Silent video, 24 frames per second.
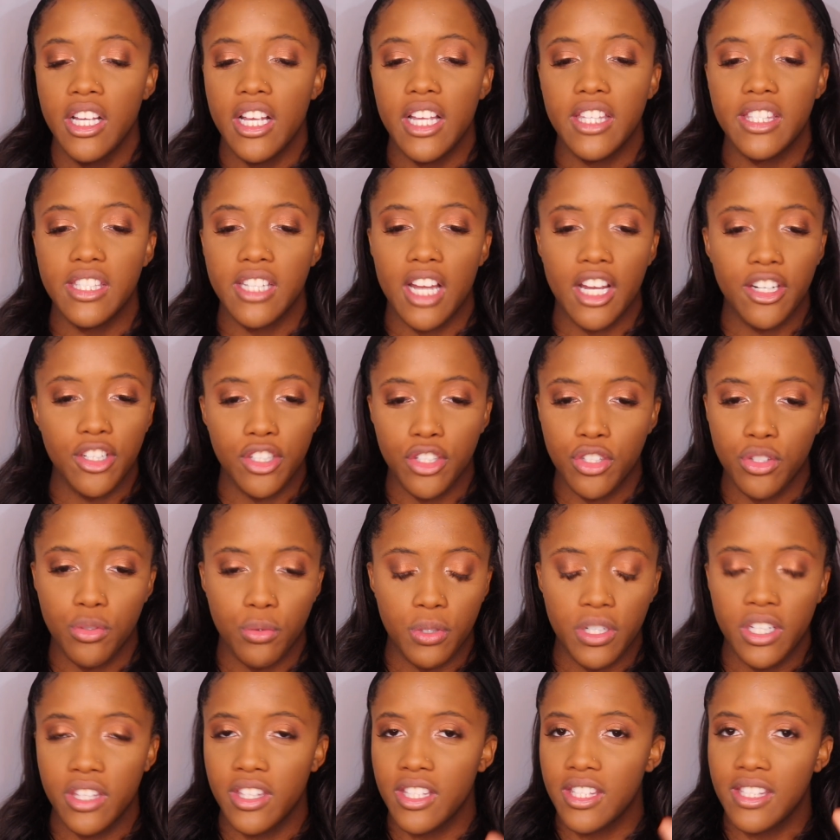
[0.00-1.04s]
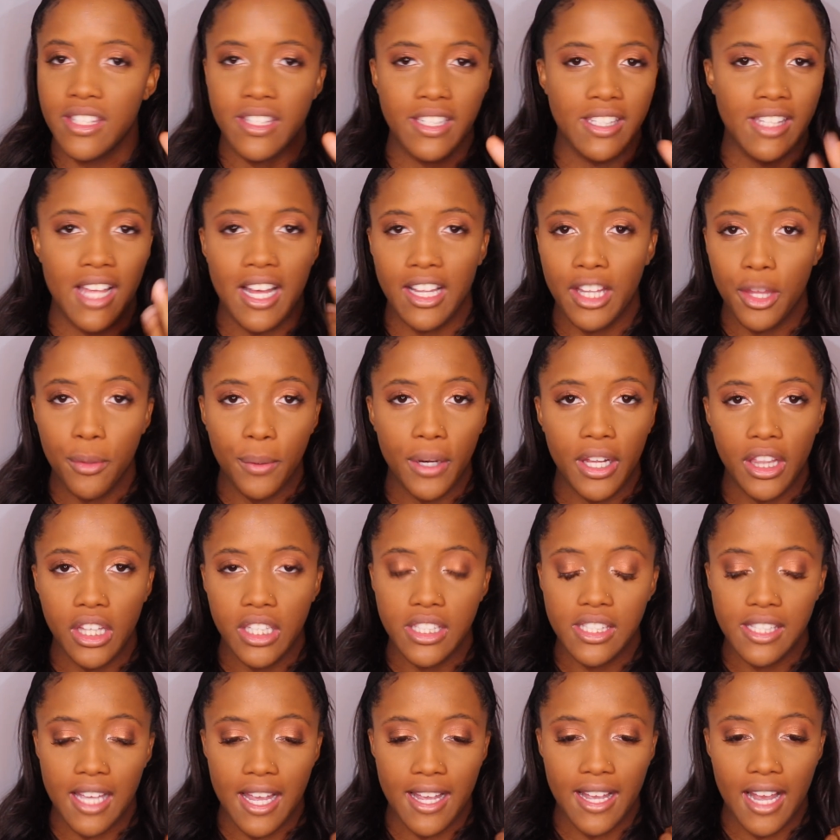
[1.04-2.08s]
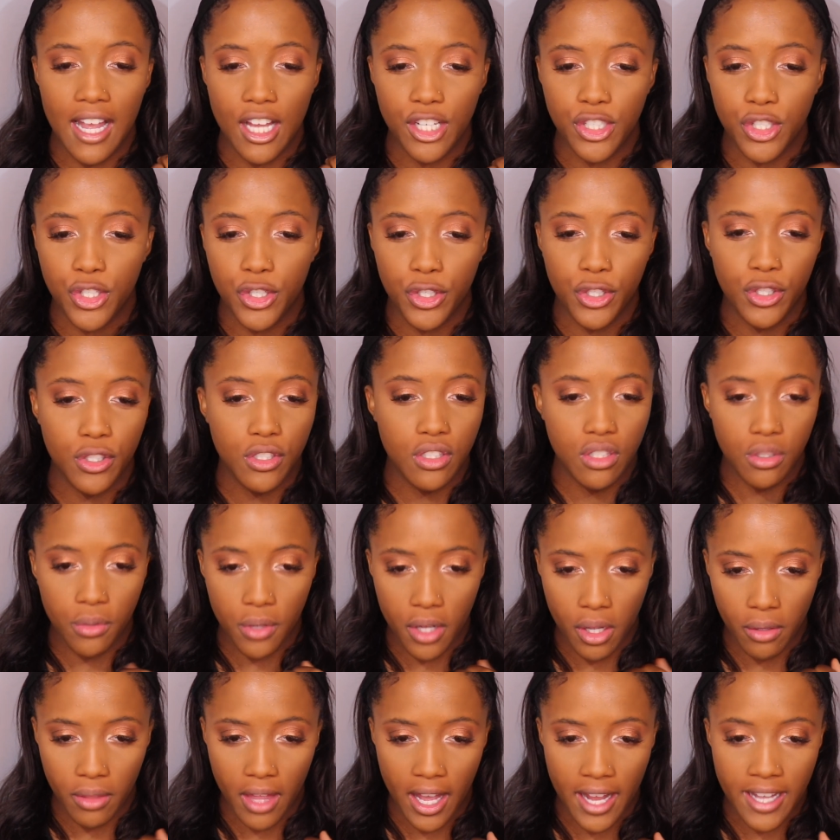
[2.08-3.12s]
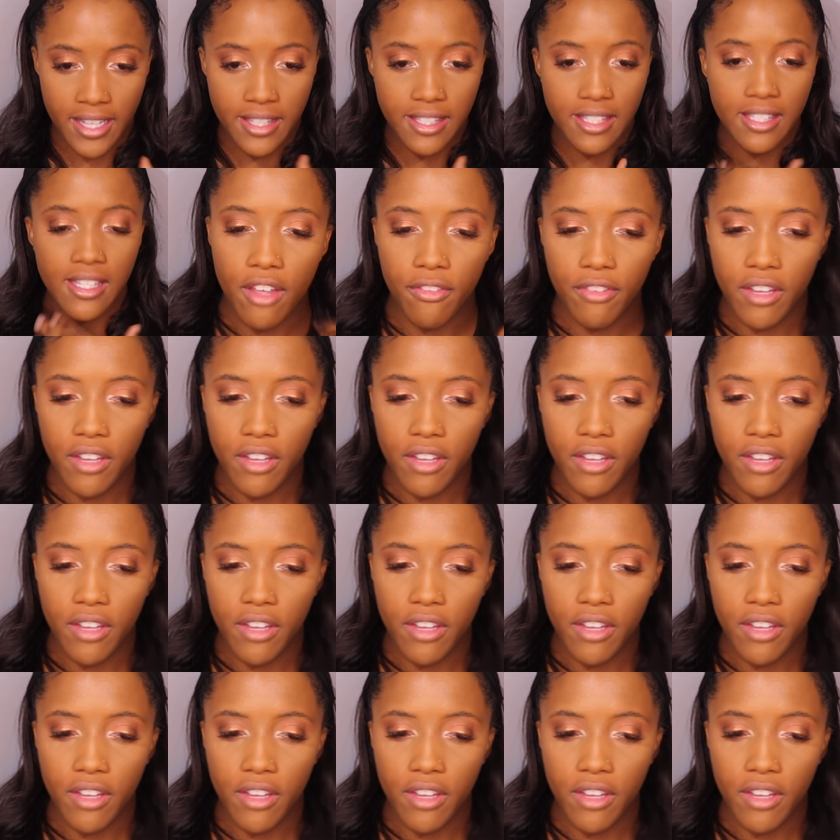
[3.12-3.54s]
It's not distorted. This is exactly what it looks like under studio lights.